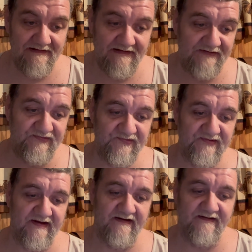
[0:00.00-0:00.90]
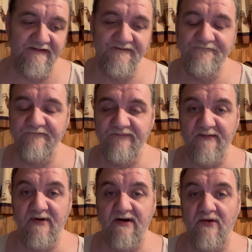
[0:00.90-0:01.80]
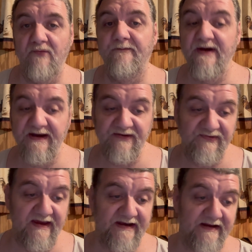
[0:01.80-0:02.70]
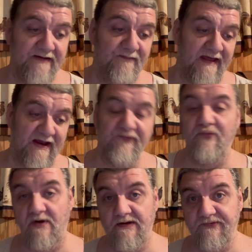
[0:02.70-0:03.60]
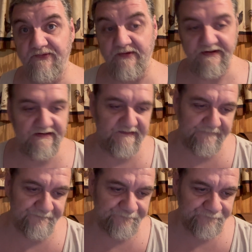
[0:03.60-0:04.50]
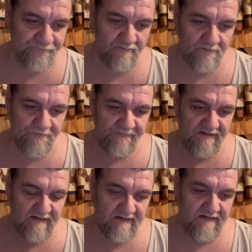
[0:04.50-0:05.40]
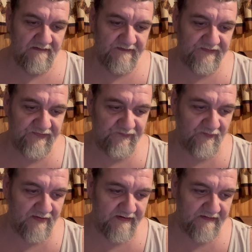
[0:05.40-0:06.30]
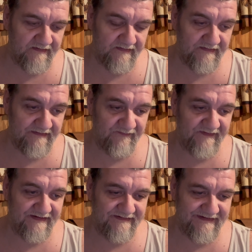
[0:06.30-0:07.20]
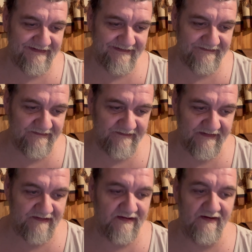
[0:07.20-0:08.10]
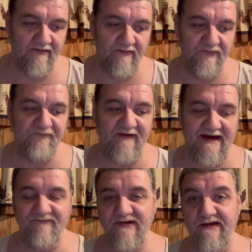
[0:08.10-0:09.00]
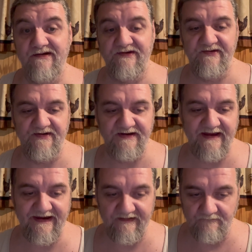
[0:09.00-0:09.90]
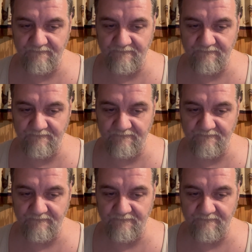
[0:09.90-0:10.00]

This is from our old buddies at Black Swan Street. This is what everything did at close, 5-day and year-to-date.